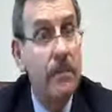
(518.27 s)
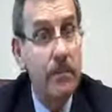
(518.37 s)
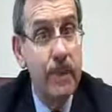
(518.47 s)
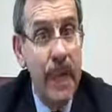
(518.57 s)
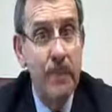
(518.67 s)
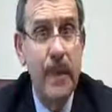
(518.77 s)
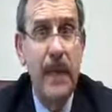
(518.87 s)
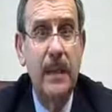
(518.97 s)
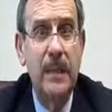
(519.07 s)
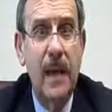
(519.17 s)
that may
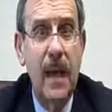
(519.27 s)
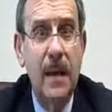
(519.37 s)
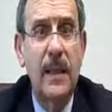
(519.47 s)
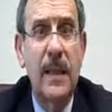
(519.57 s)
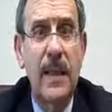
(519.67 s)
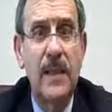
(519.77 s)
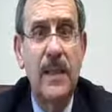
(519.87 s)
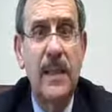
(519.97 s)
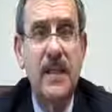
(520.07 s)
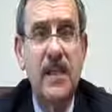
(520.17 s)
make the
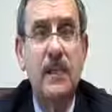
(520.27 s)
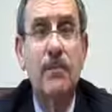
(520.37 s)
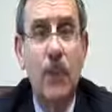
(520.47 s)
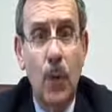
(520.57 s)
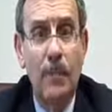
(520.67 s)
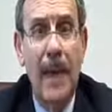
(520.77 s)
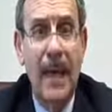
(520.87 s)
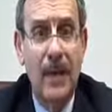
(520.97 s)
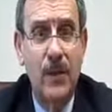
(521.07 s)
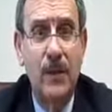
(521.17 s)
holiday season more
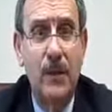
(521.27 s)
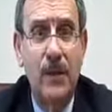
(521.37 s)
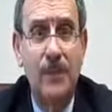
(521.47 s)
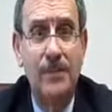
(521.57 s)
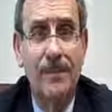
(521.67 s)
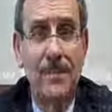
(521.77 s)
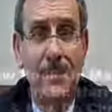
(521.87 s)
manageable.